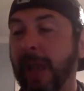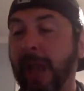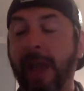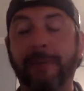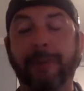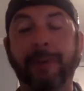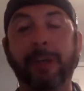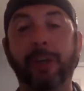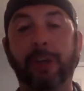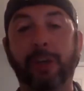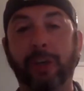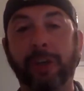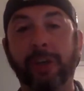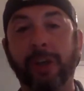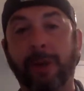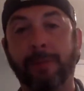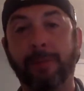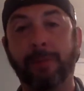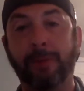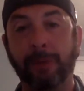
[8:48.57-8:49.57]
having a good
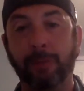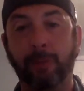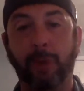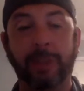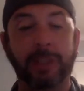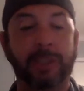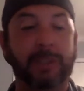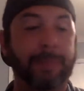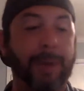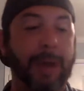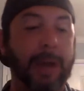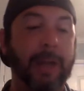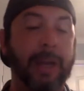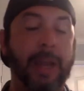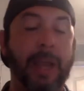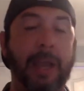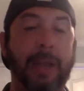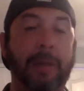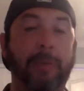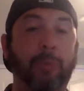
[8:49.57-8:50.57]
number in one spot
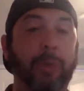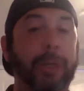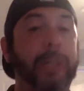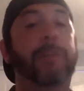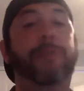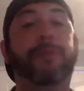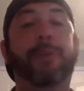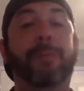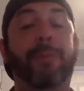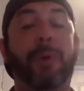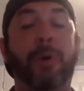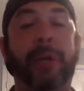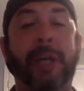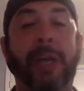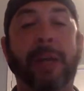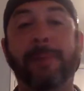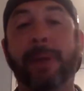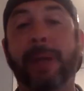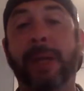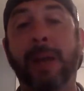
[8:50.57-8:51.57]
and winning a football
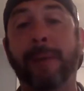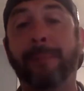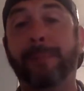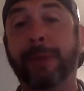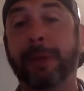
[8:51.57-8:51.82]
game may not